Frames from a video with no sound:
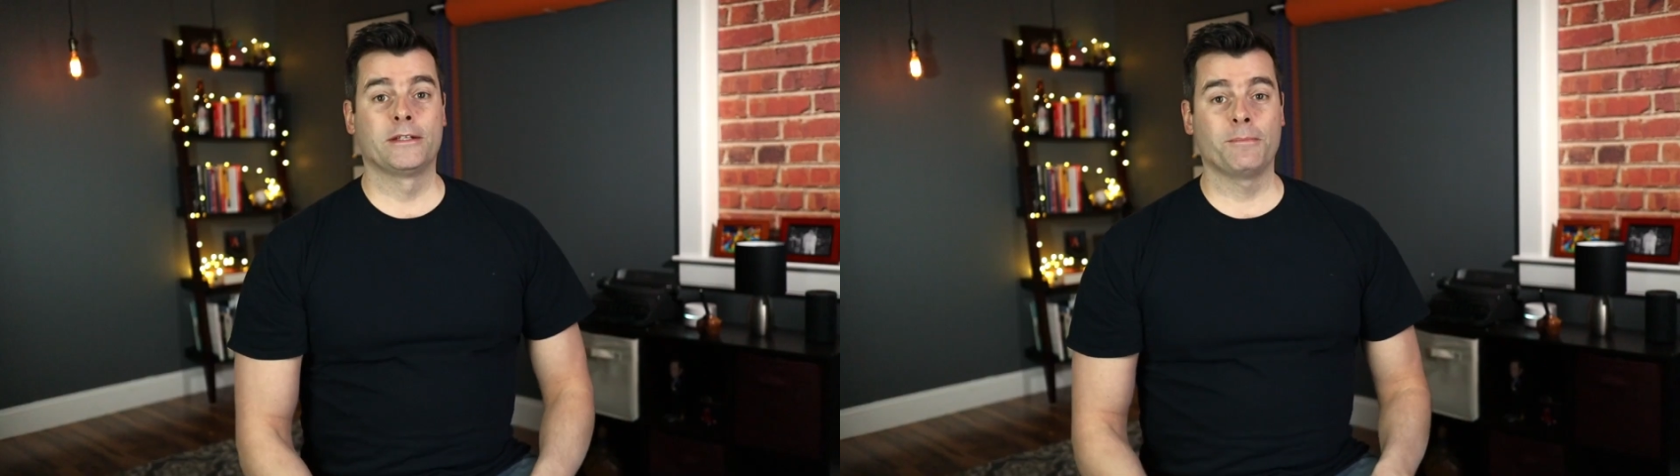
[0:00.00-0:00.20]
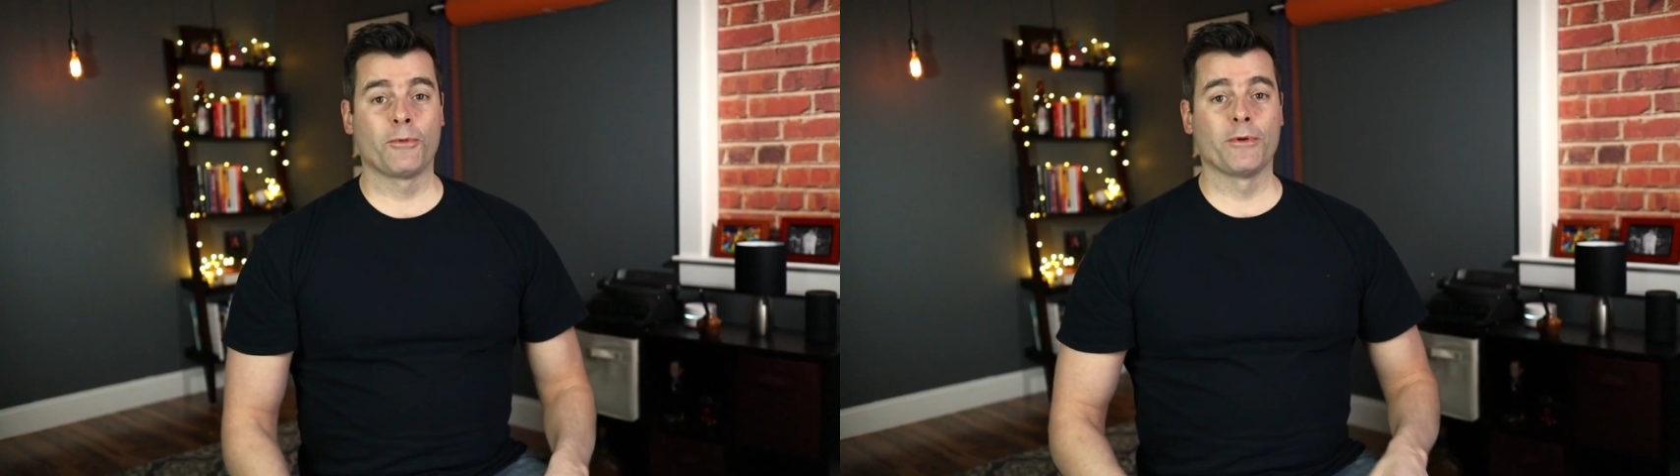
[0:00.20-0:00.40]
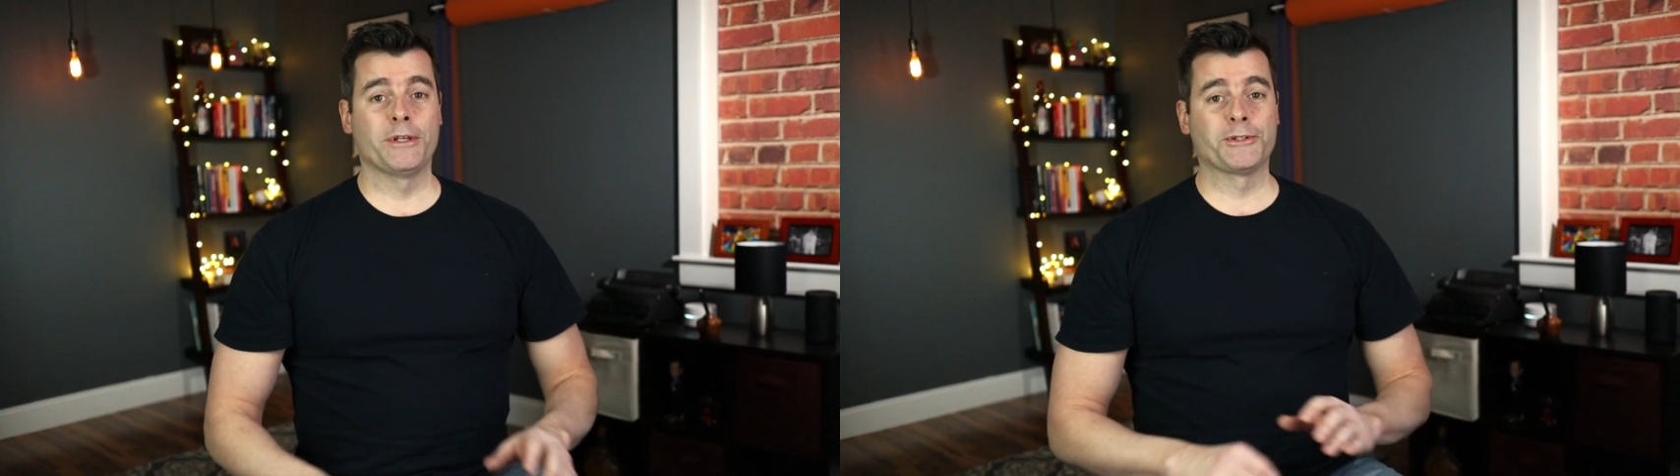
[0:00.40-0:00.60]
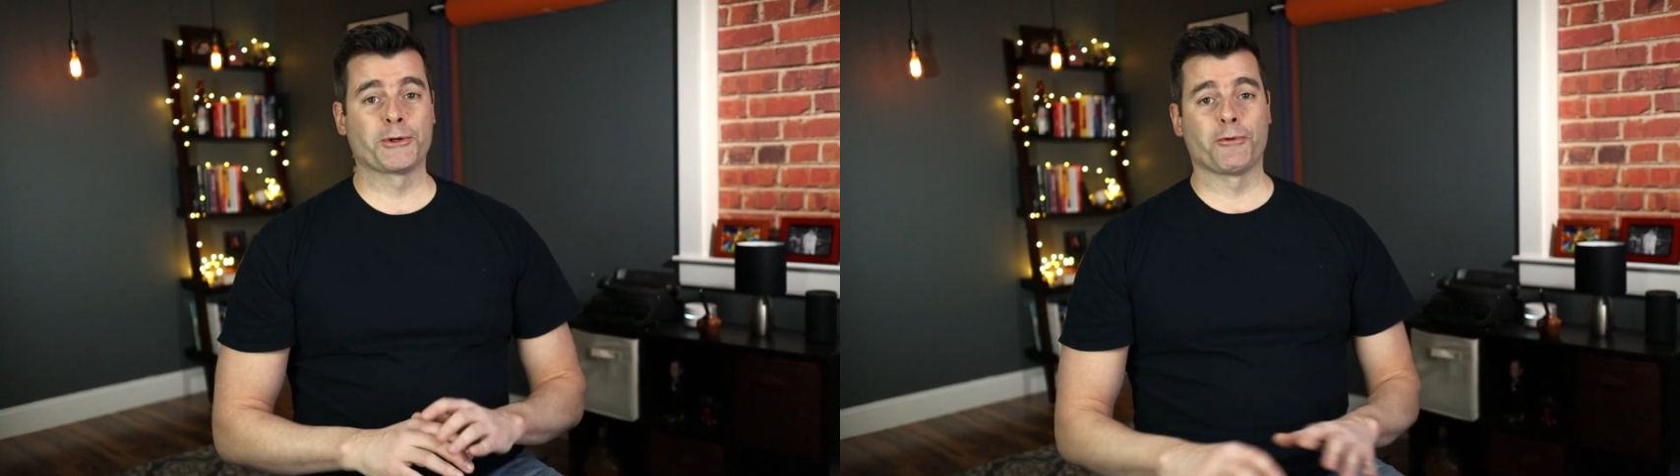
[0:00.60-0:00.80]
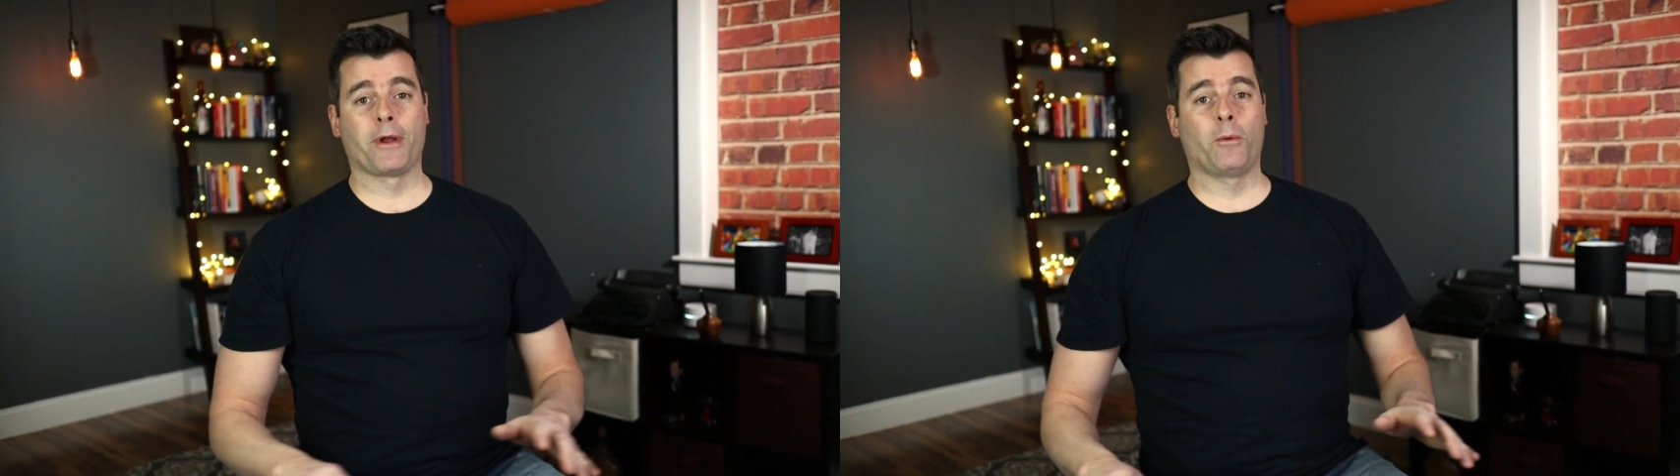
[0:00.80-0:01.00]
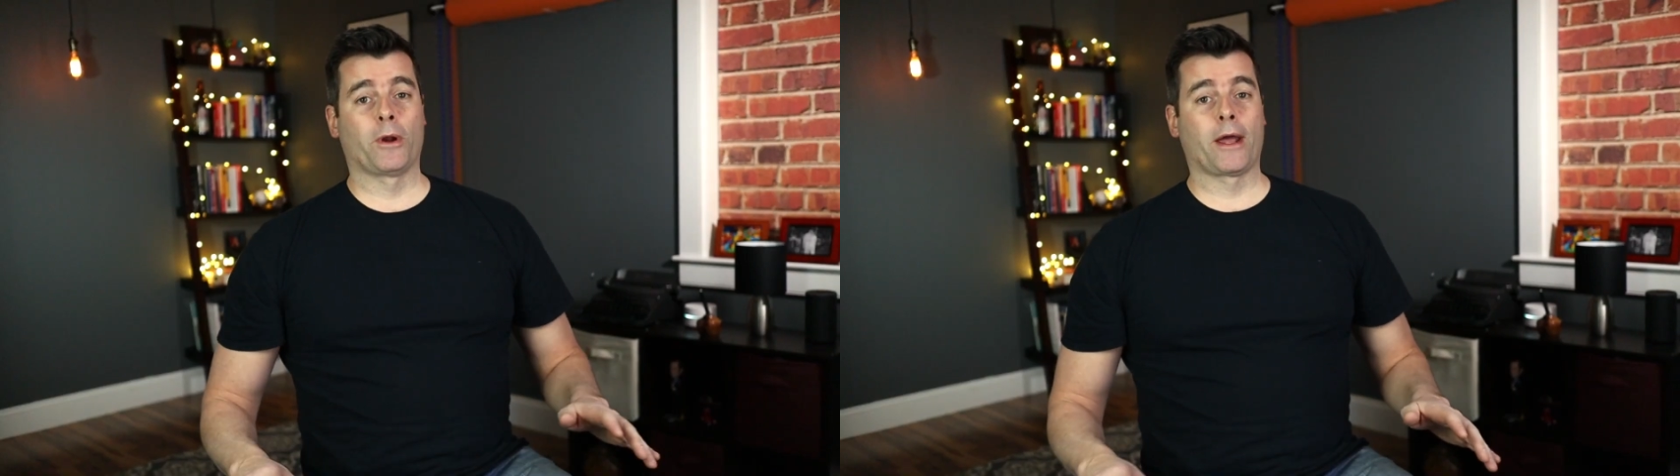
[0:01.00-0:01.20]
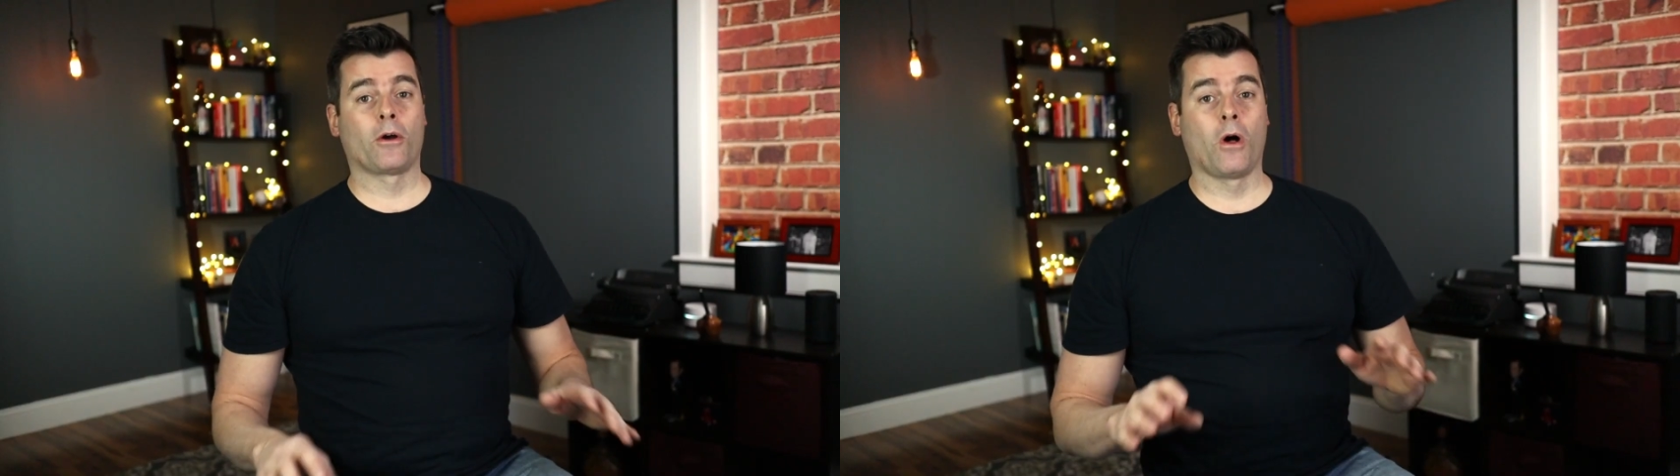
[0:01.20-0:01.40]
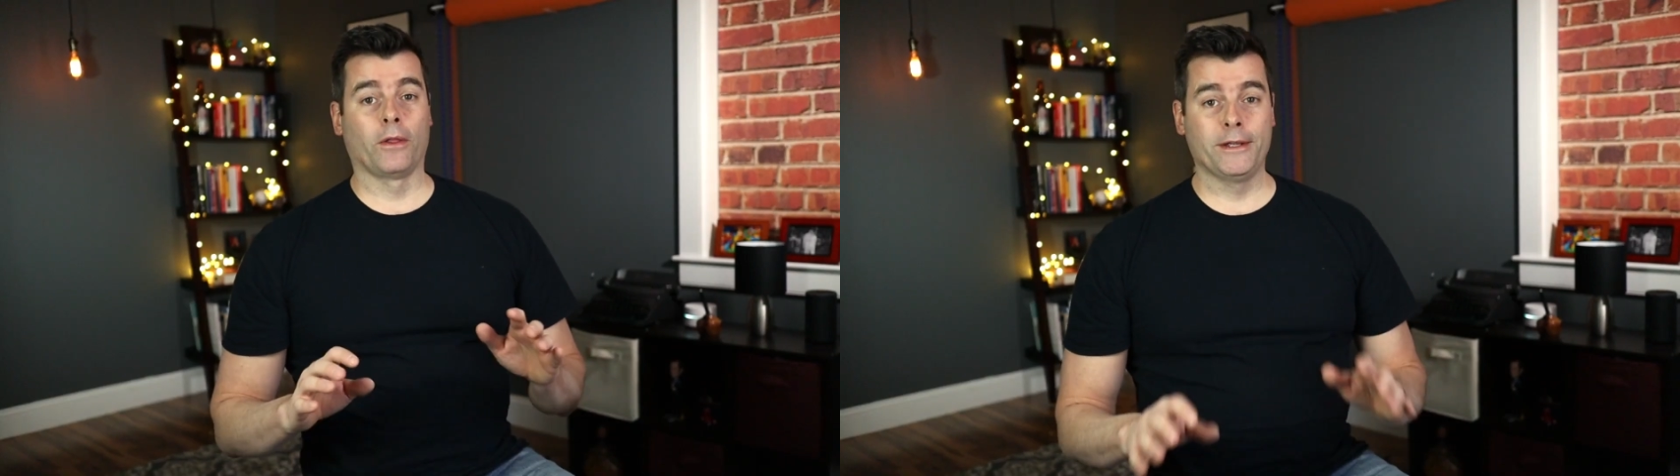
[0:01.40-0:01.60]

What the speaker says: Tip 3 is to create what I call